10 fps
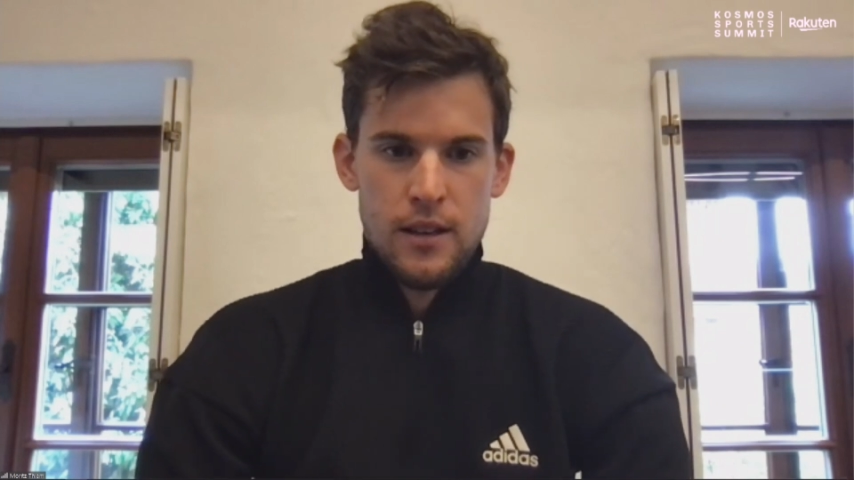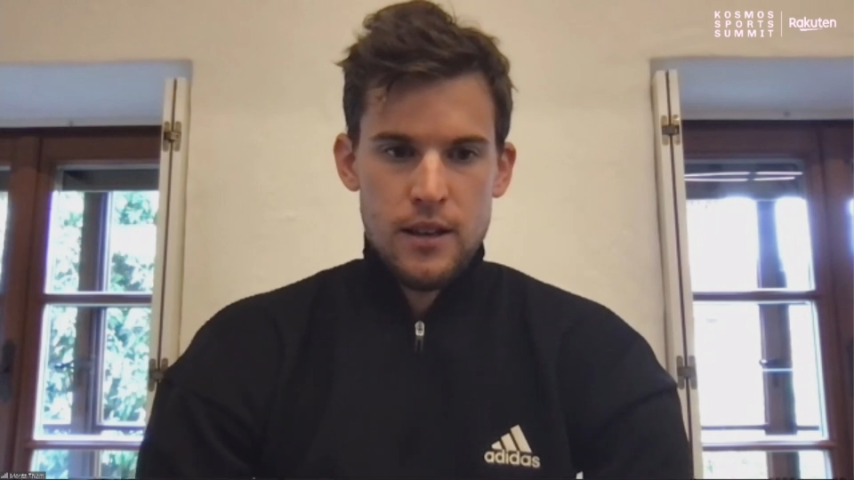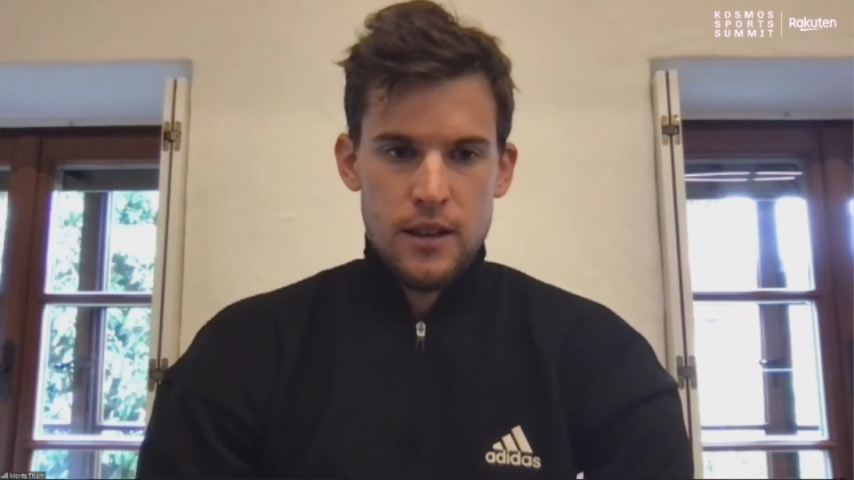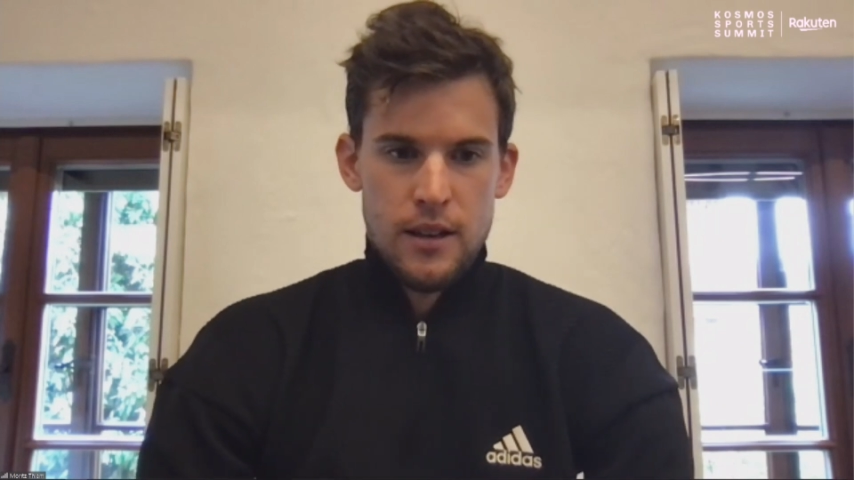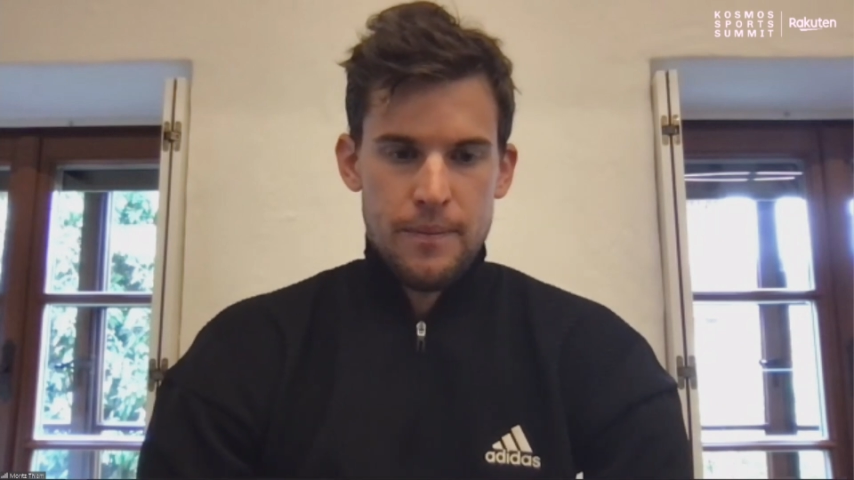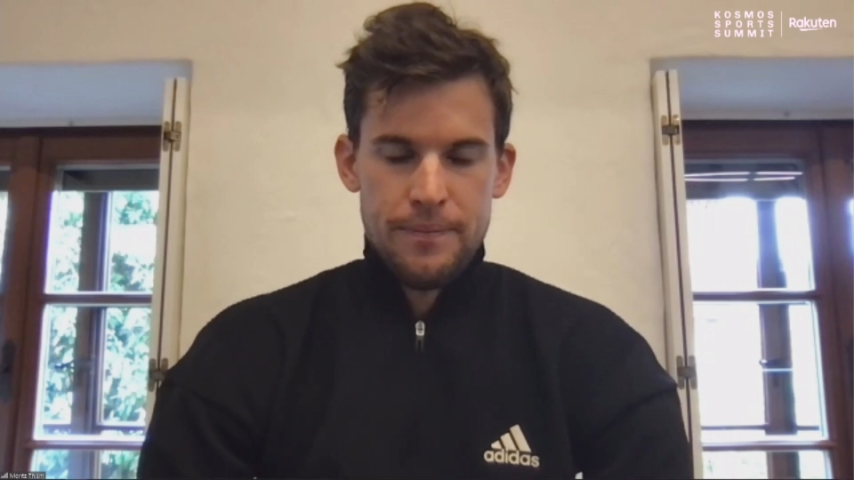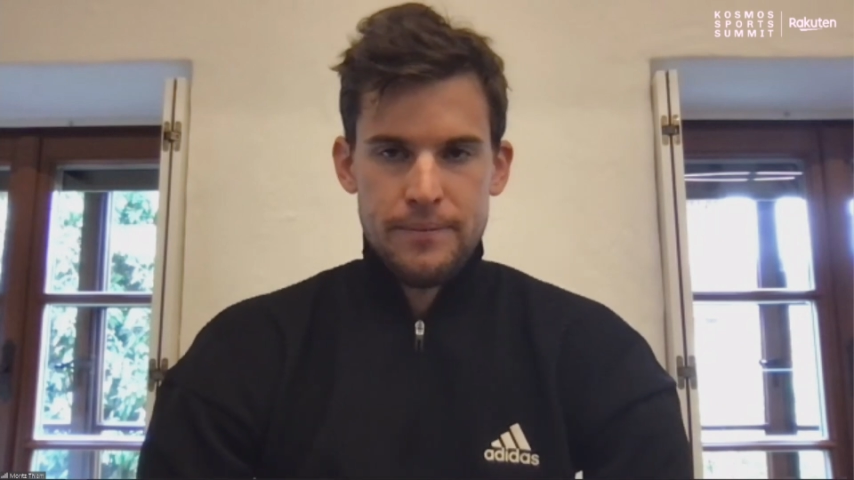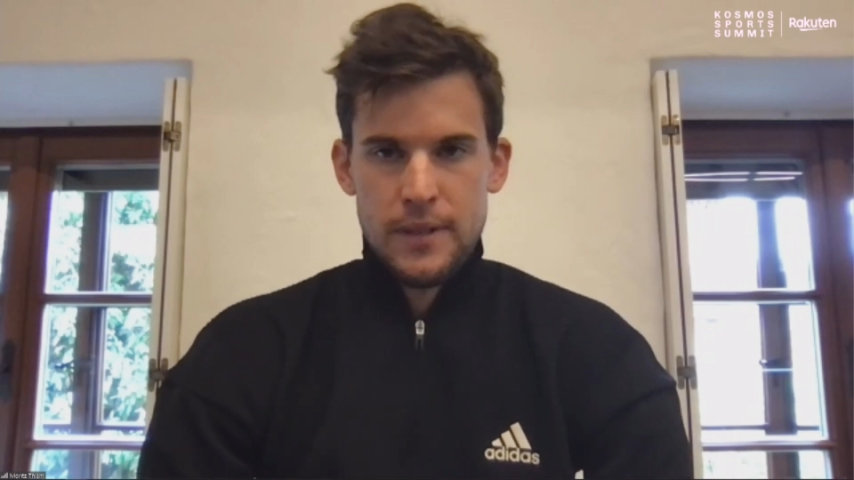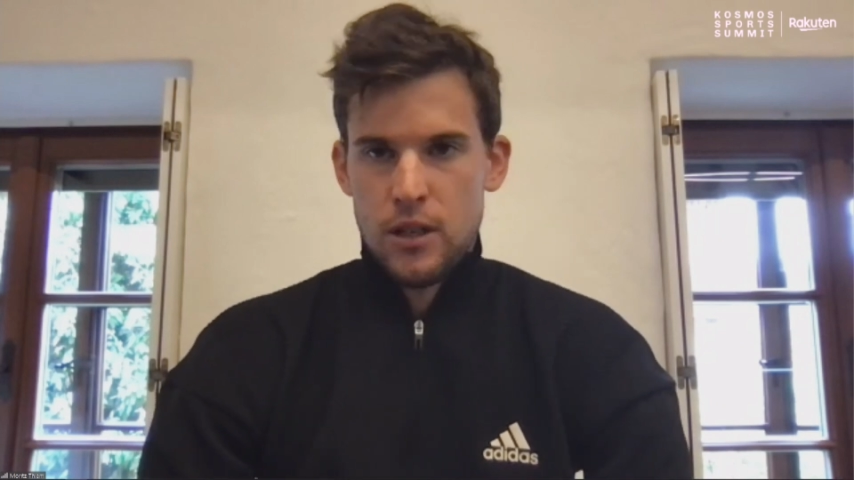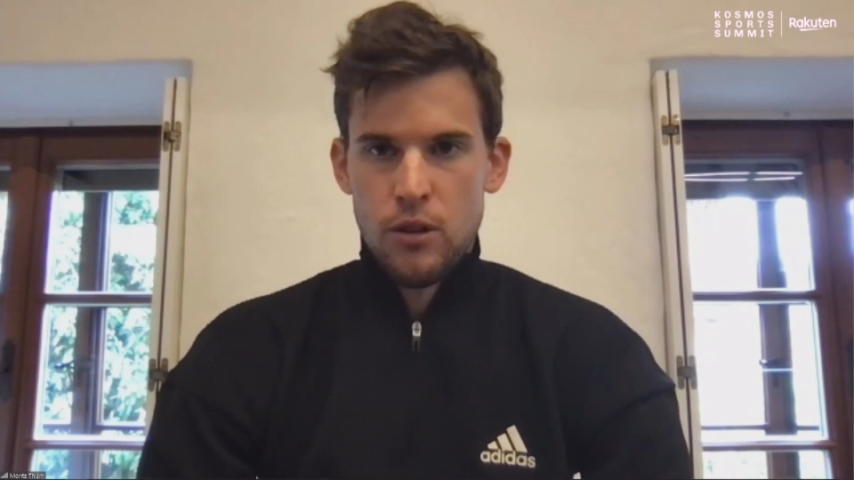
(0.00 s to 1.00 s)

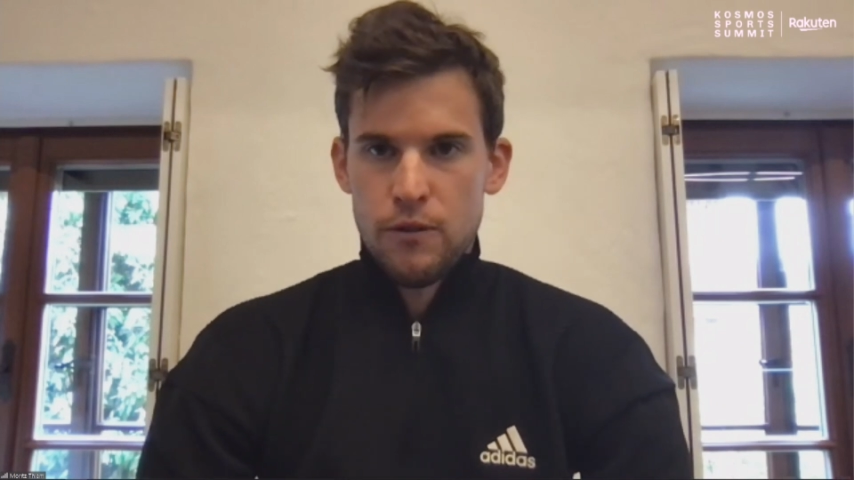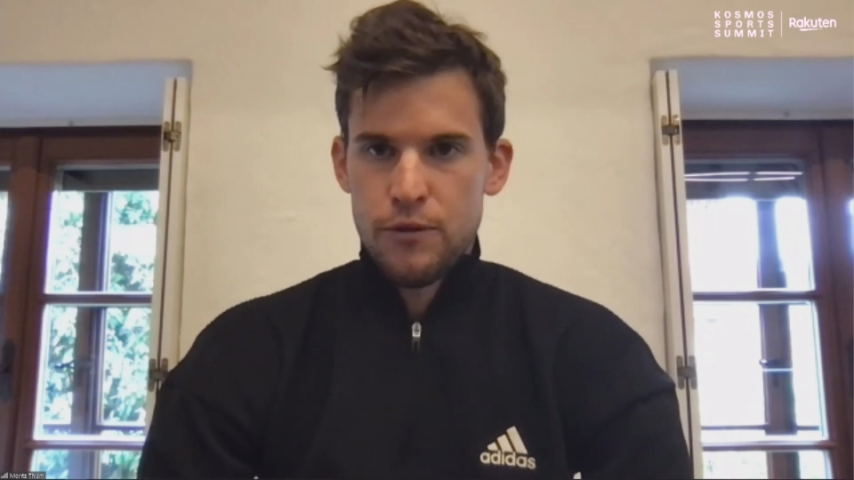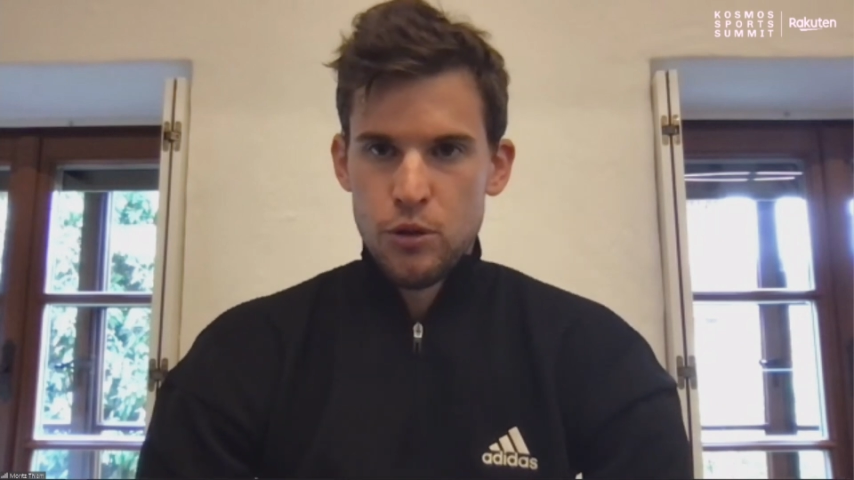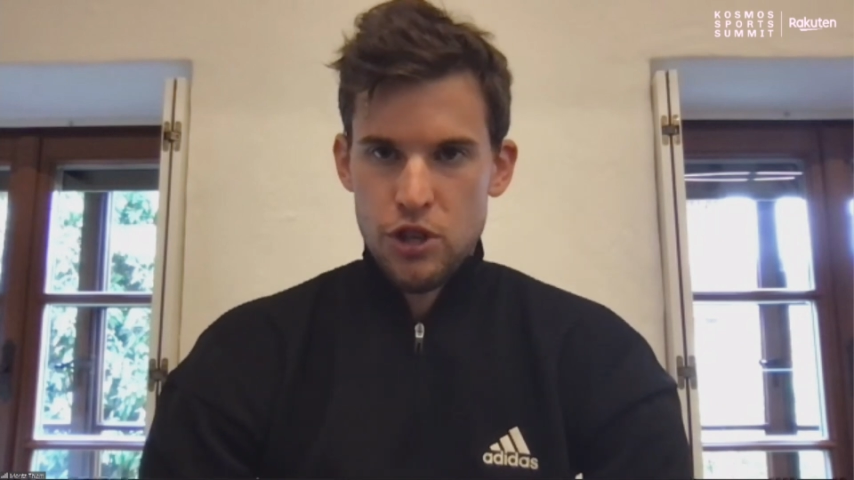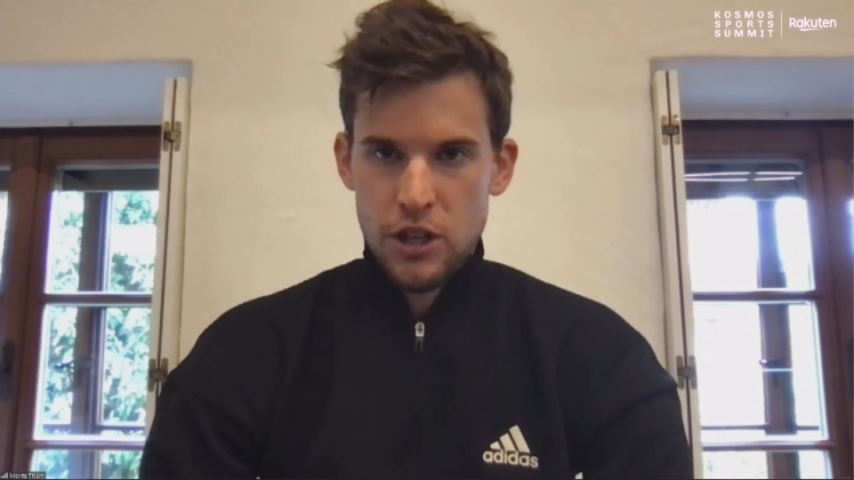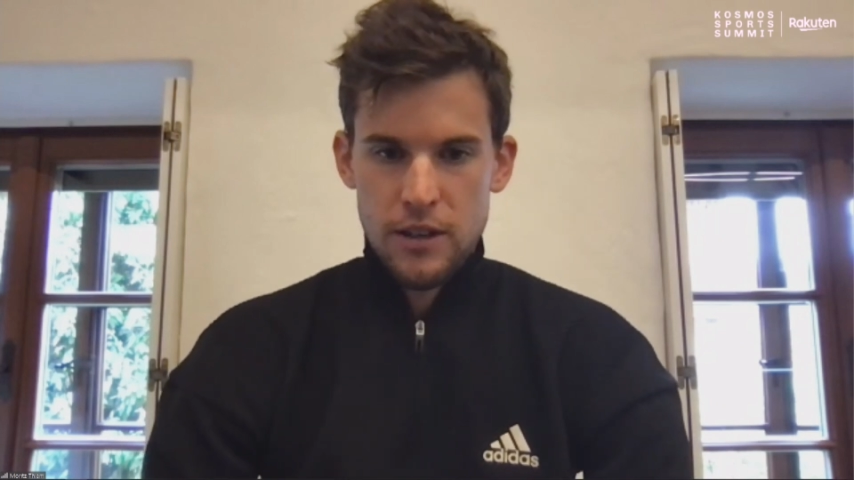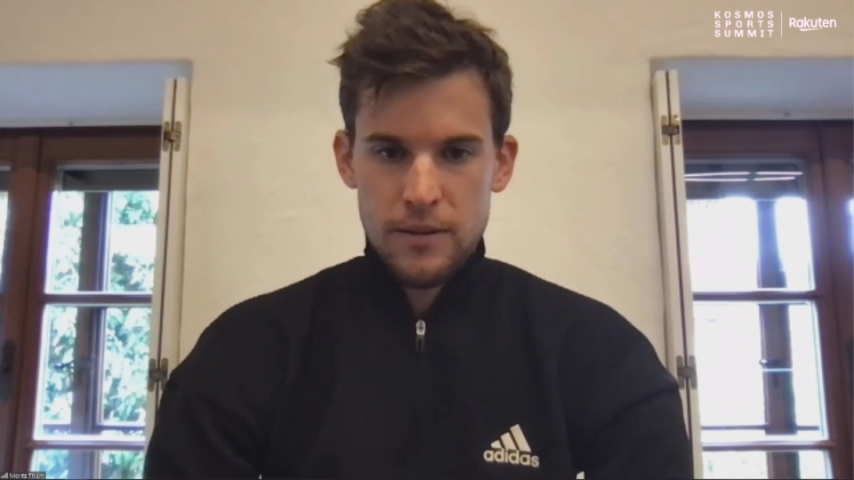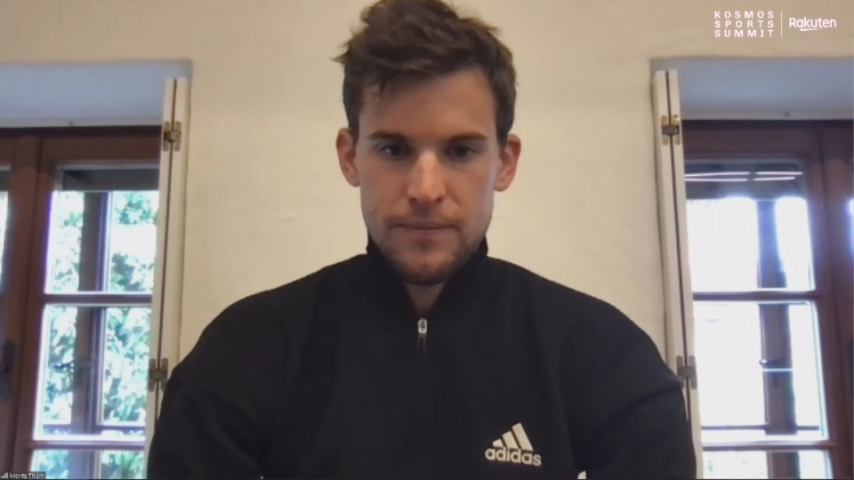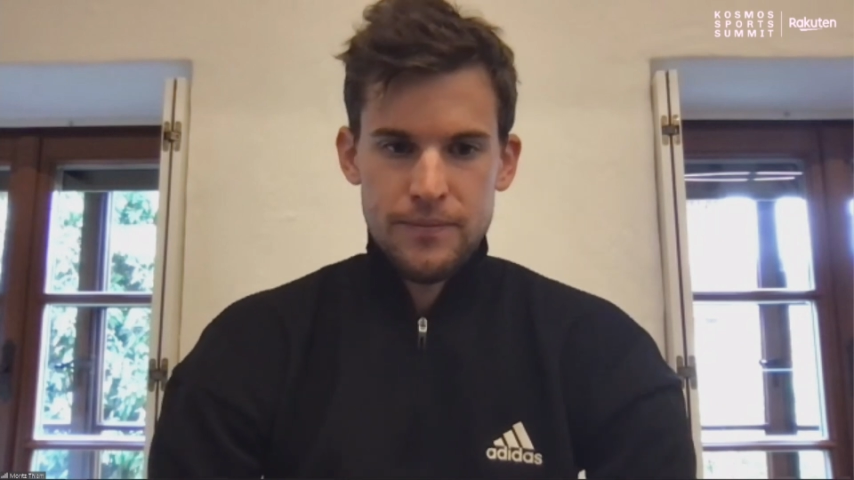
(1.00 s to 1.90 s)
the whole future